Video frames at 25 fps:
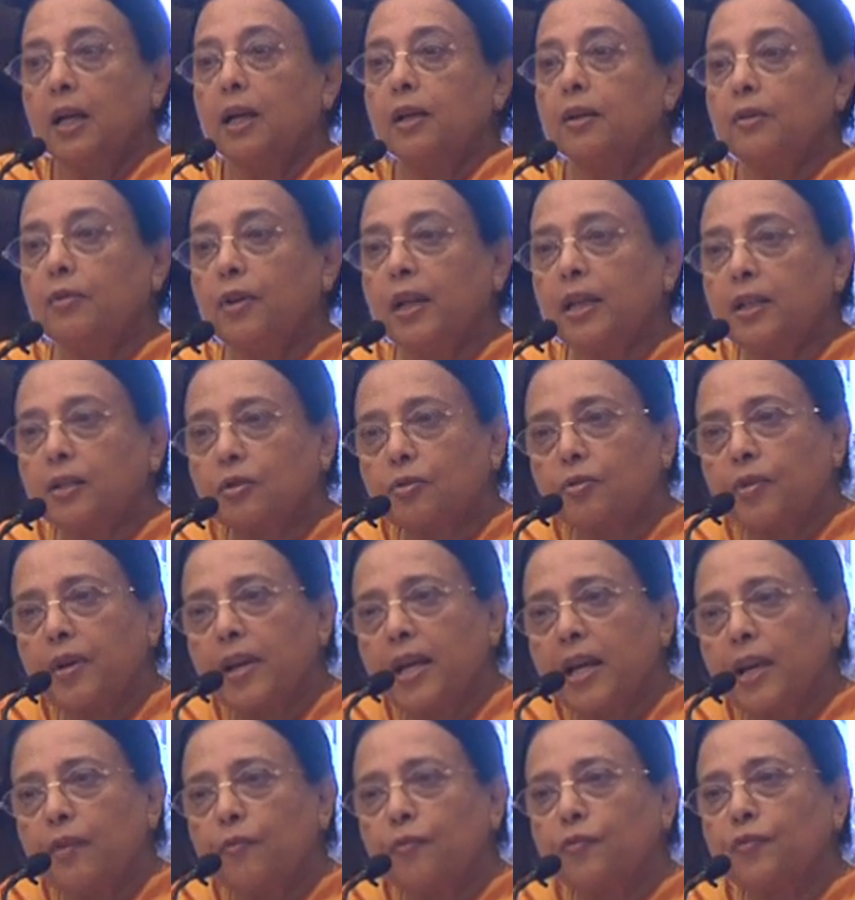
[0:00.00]

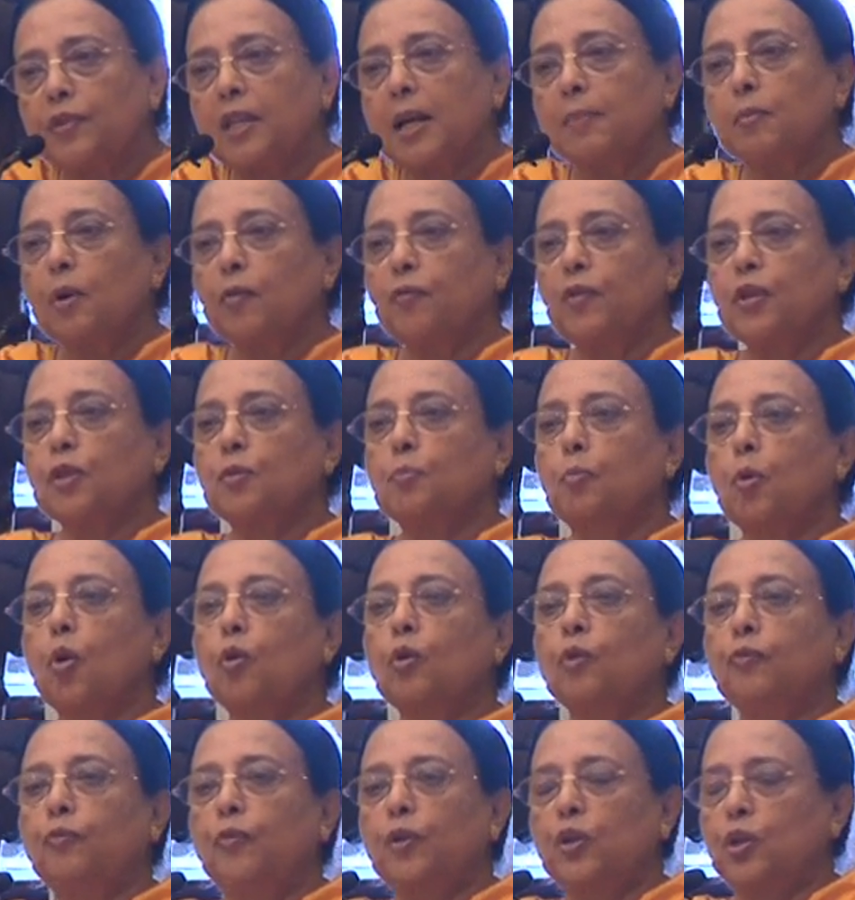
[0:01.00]
retrieve some of his
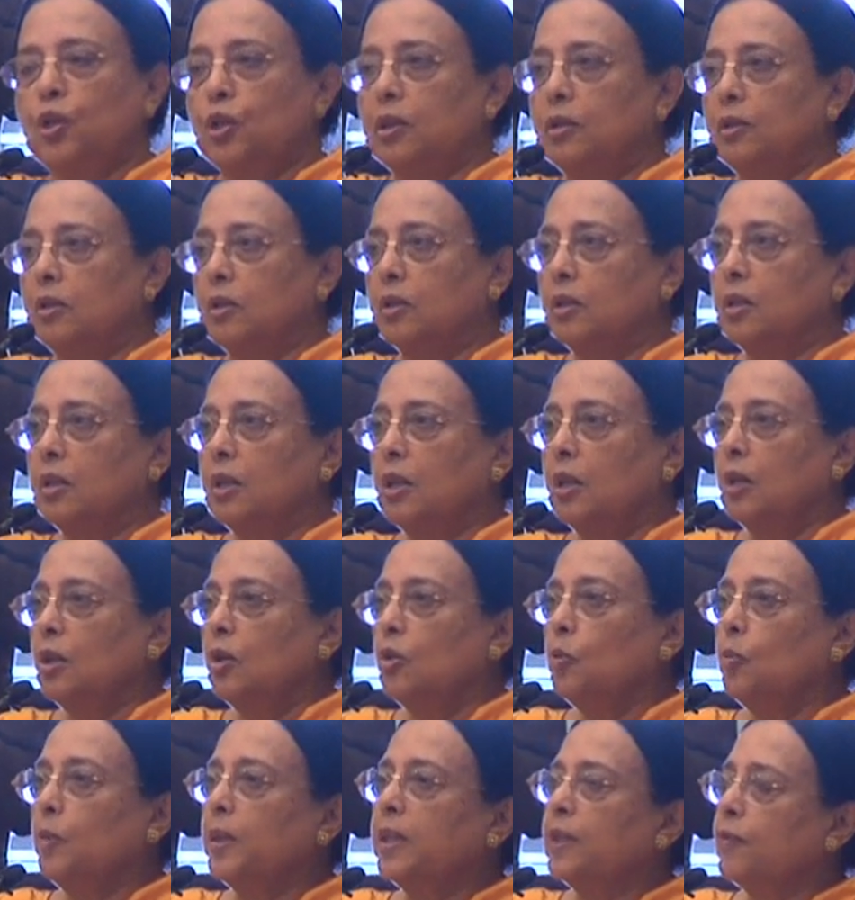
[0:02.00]
bold visions
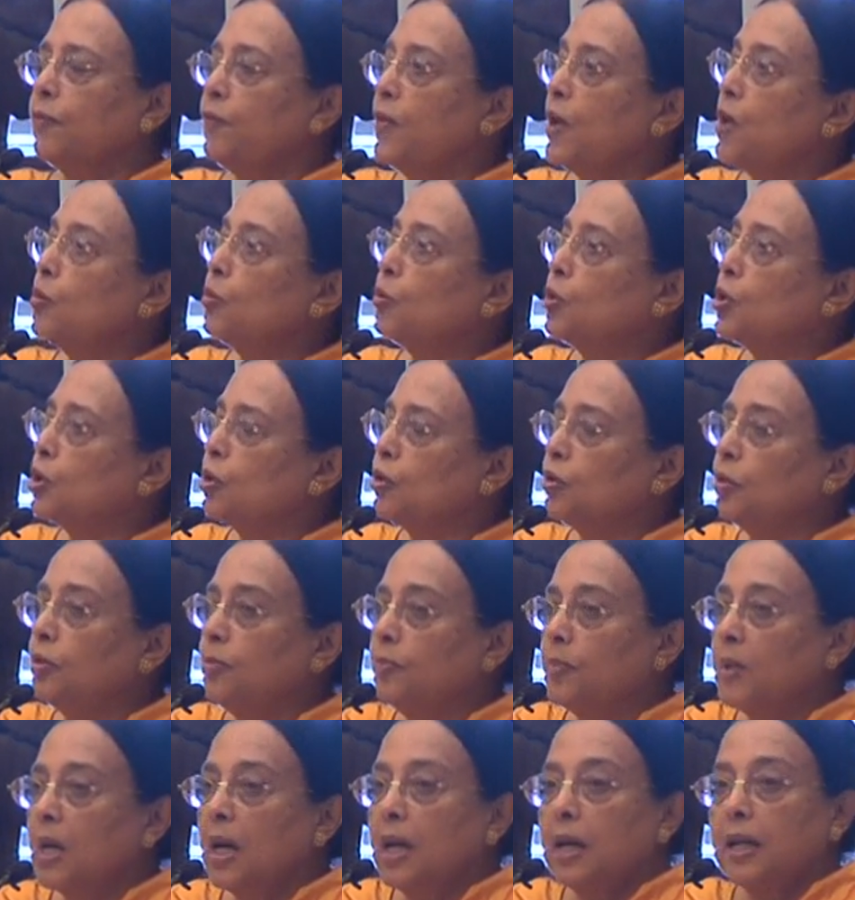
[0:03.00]
with a view to
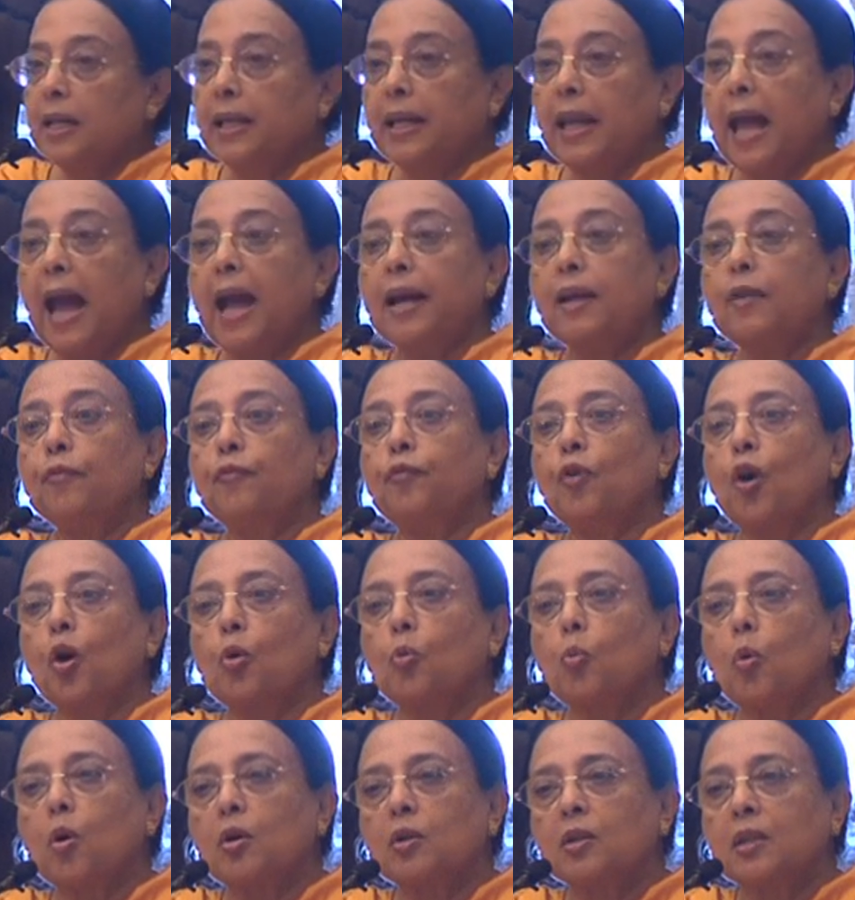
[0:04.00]
carry
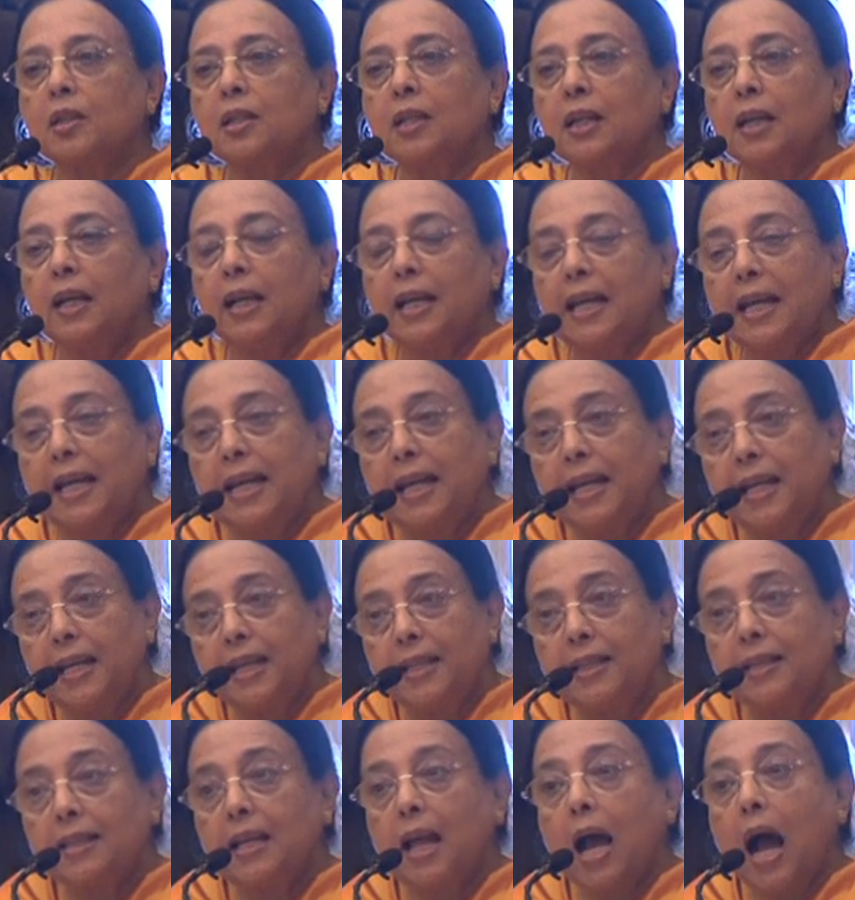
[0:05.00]
forward
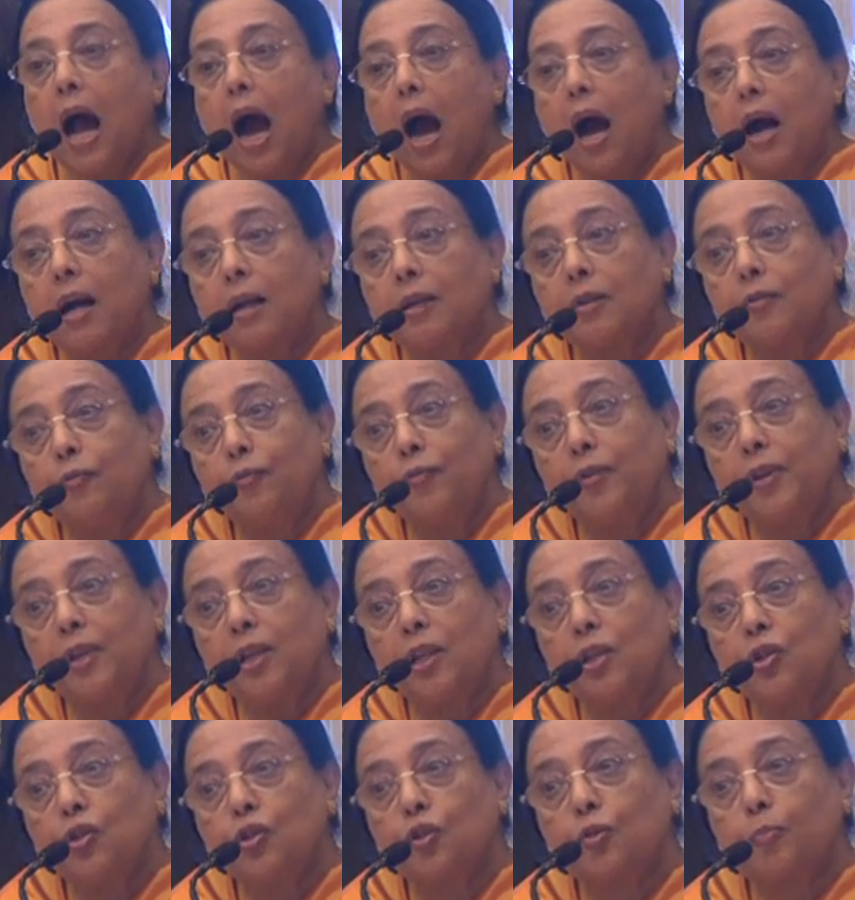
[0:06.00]
his
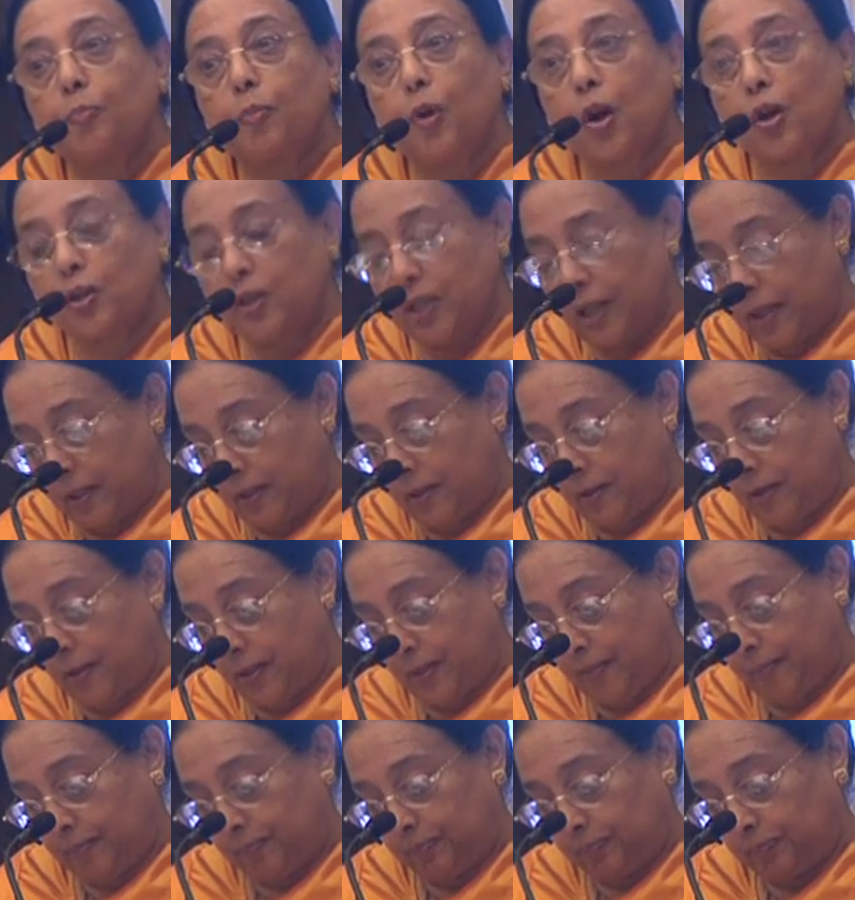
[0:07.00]
unfinished
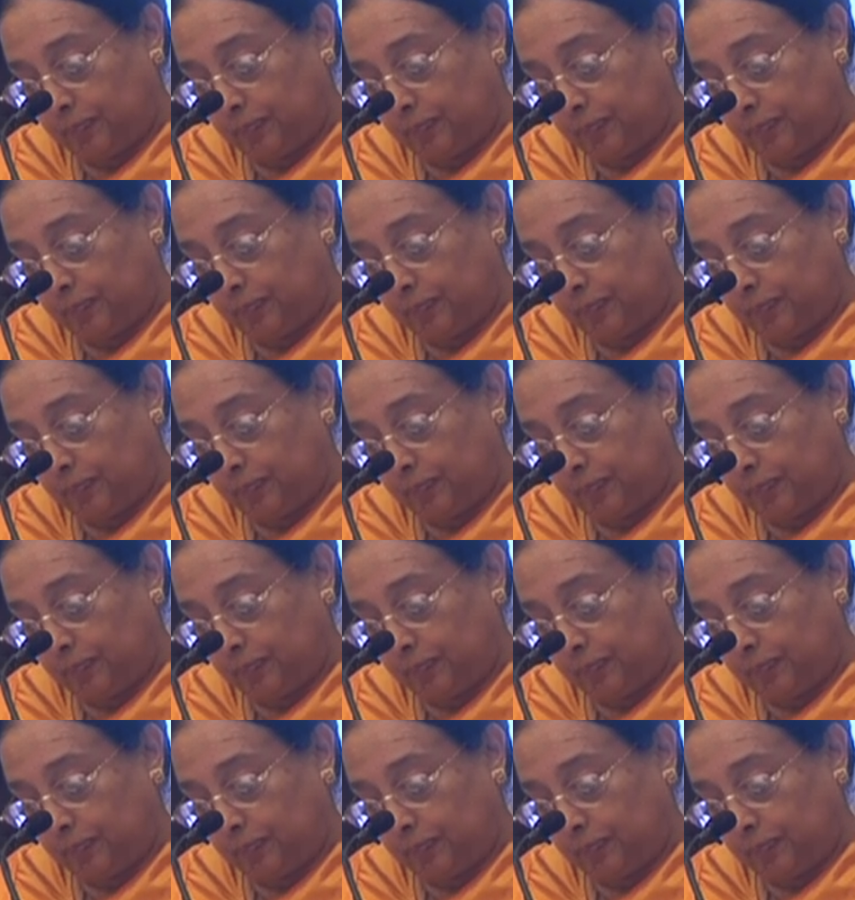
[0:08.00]
projects.